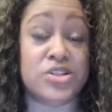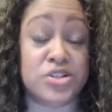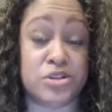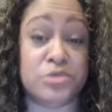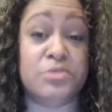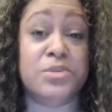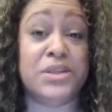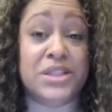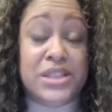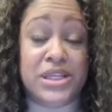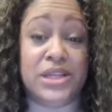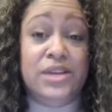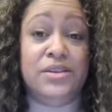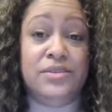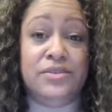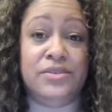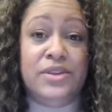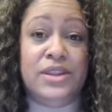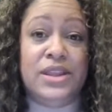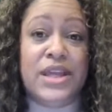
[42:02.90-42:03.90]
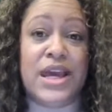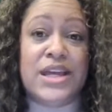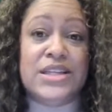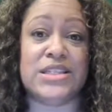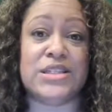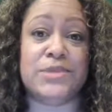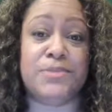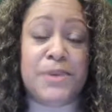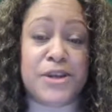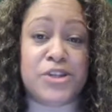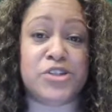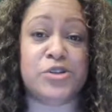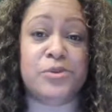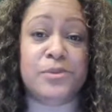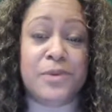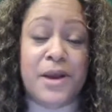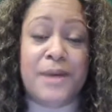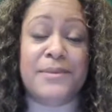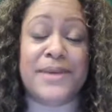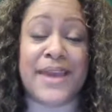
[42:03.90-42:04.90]
believe that spatial
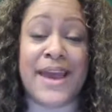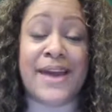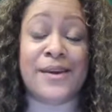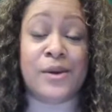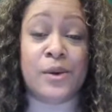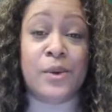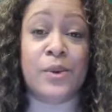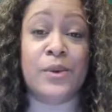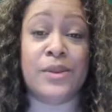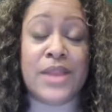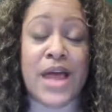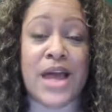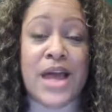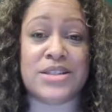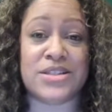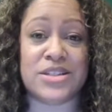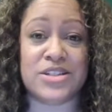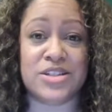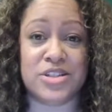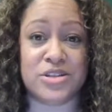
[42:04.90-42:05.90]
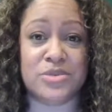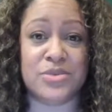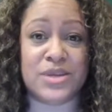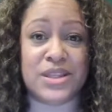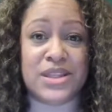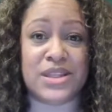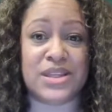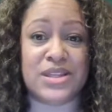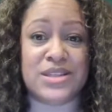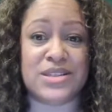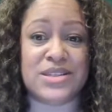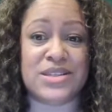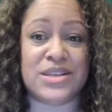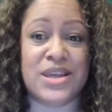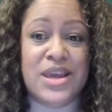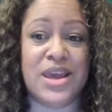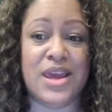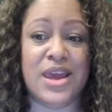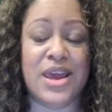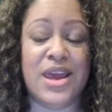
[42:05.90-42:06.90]
probably had a whole lot to do with this,
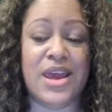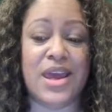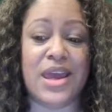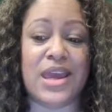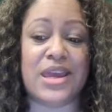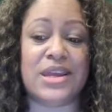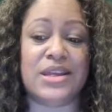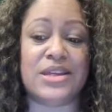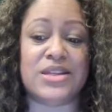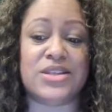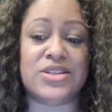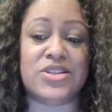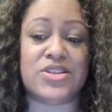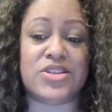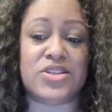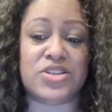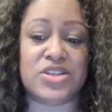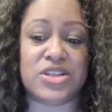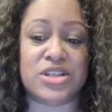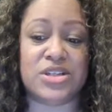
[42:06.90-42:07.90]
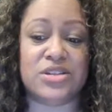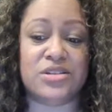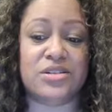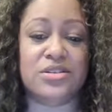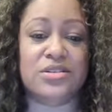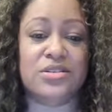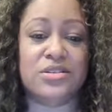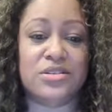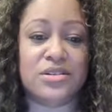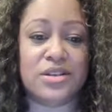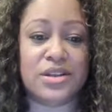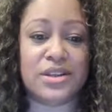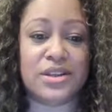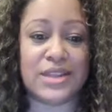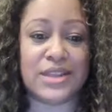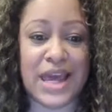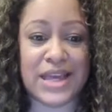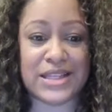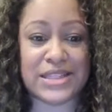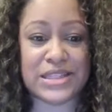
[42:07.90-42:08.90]
it is still
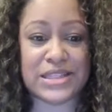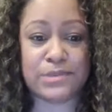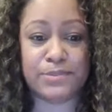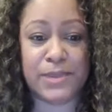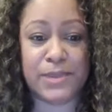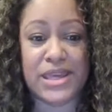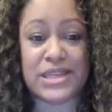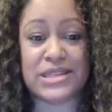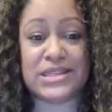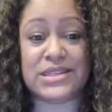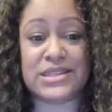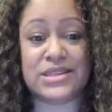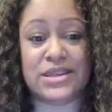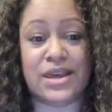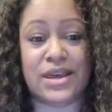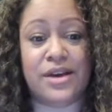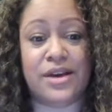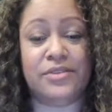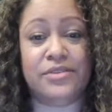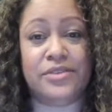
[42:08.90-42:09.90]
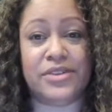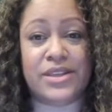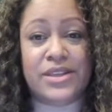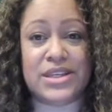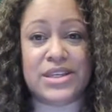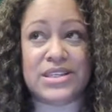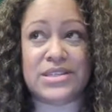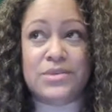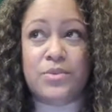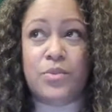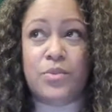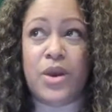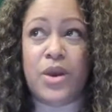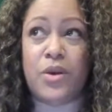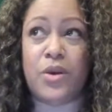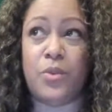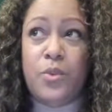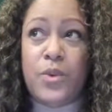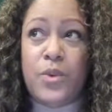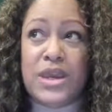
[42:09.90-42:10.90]
that space of this
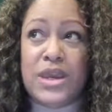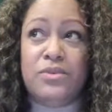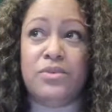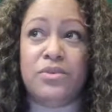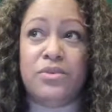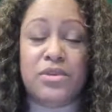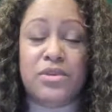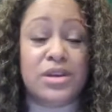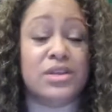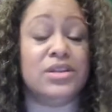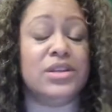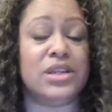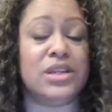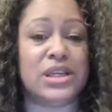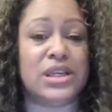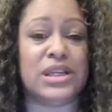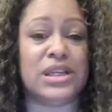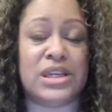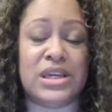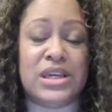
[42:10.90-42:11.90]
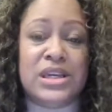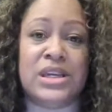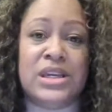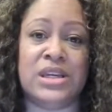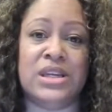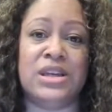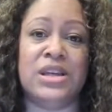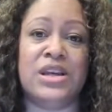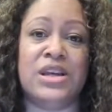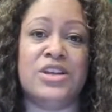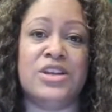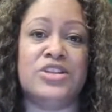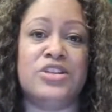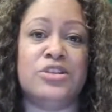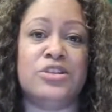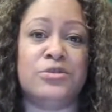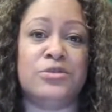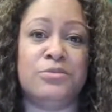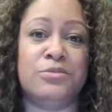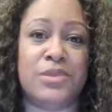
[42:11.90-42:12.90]
where we really need
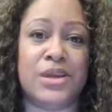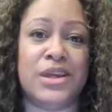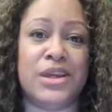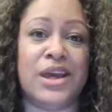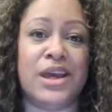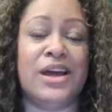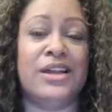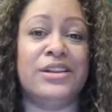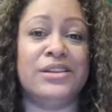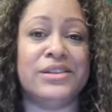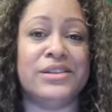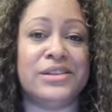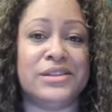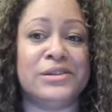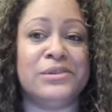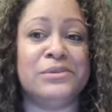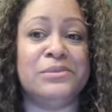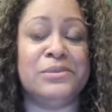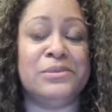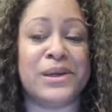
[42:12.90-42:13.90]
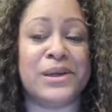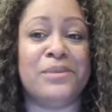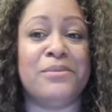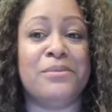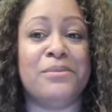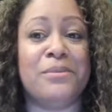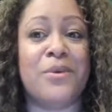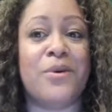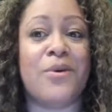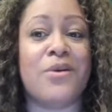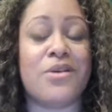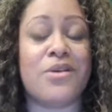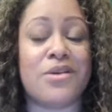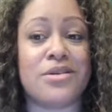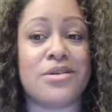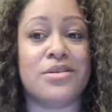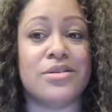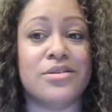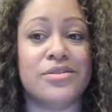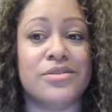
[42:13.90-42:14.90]
to be a little bit
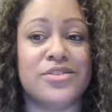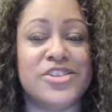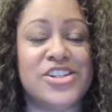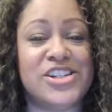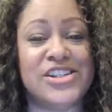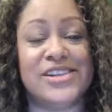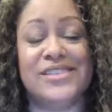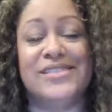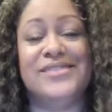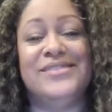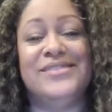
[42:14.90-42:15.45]
more chill